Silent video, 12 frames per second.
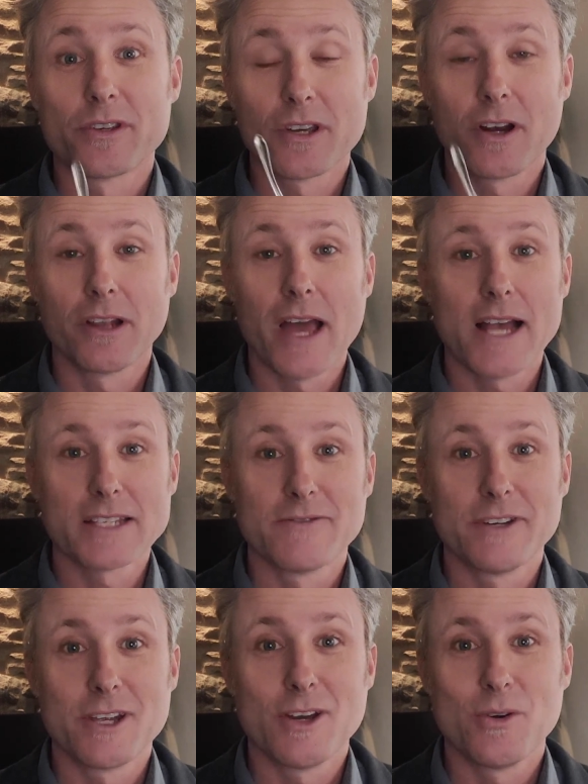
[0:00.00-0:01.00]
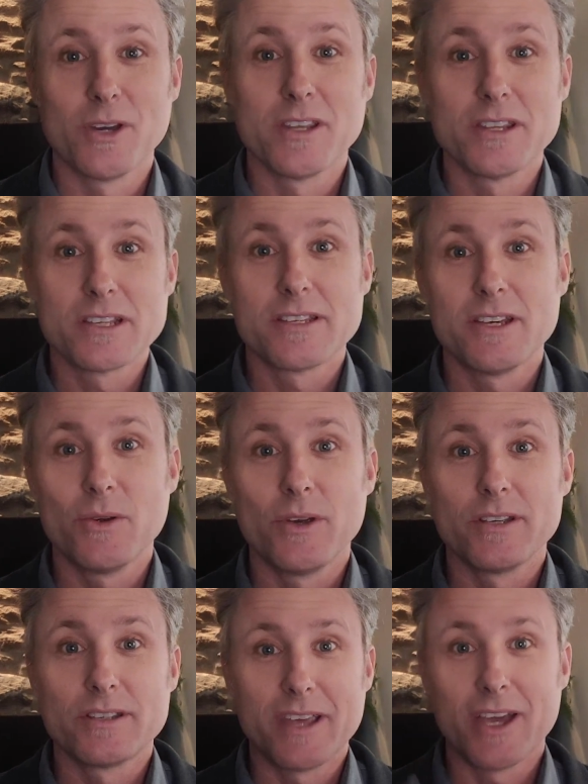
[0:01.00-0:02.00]
This is our last video in this
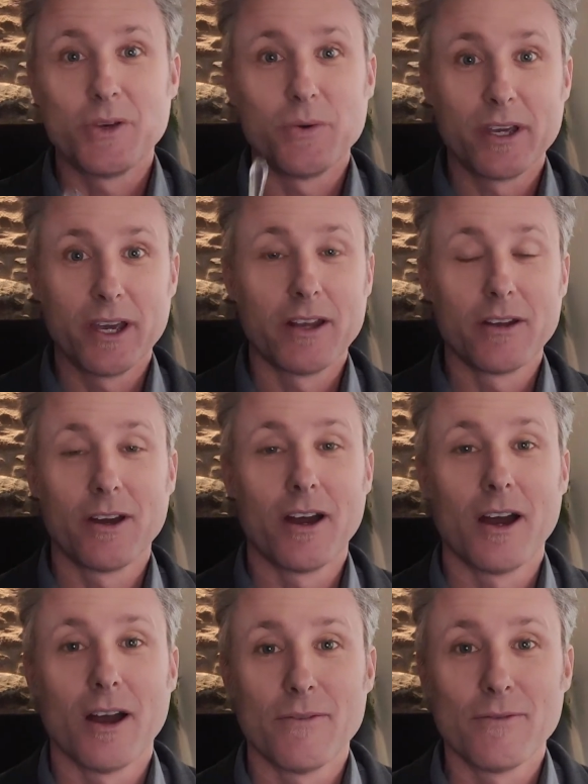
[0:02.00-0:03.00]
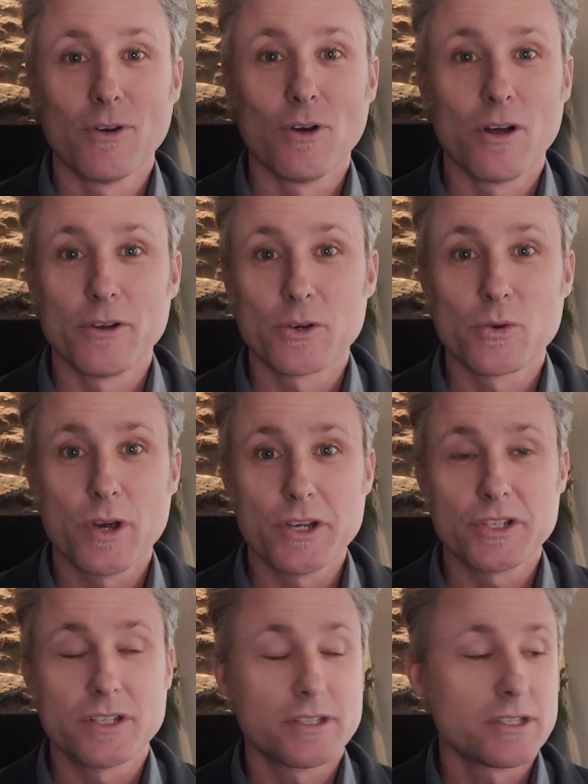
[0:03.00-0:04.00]
series. Thank you again for all your
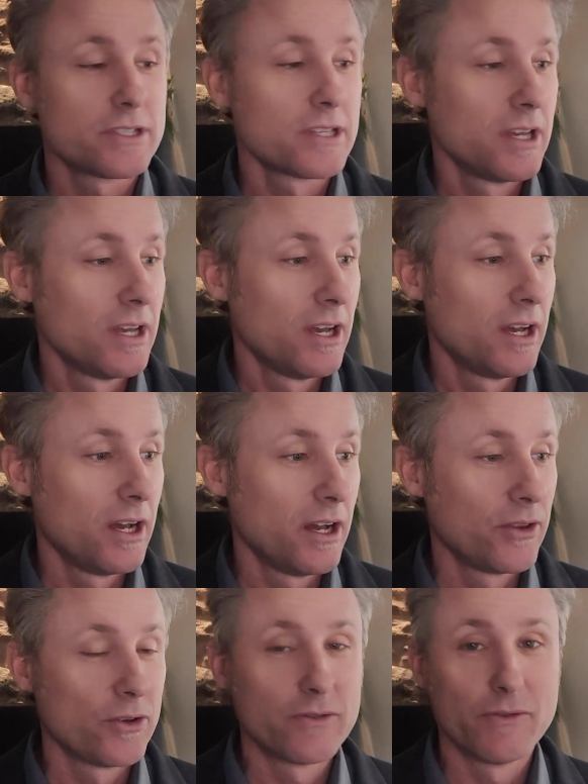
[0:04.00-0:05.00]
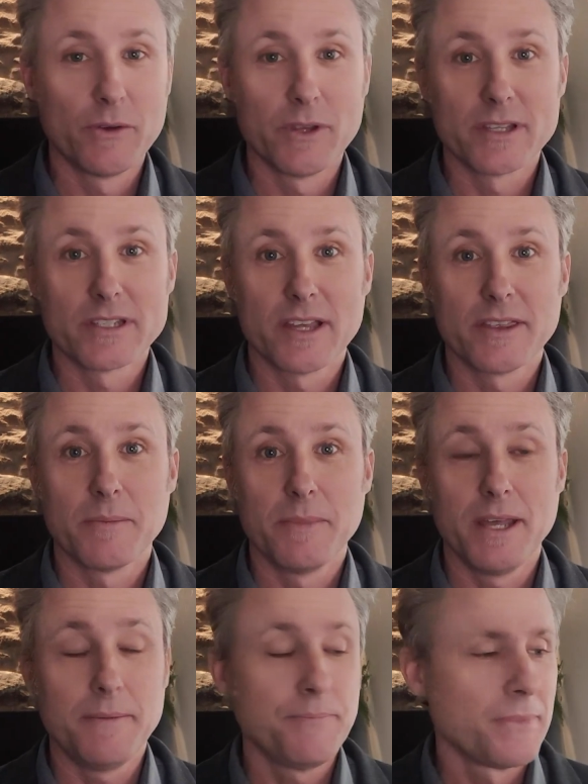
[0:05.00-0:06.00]
questions, those of you that sent them
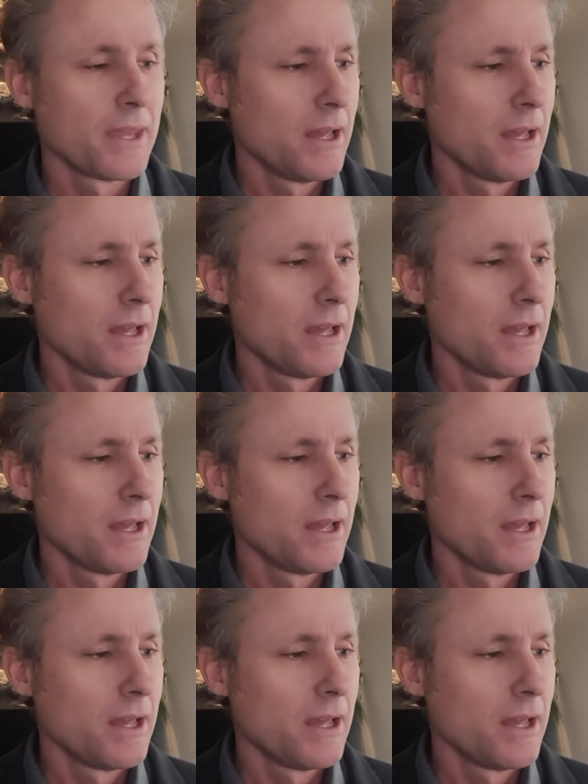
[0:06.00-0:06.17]
in.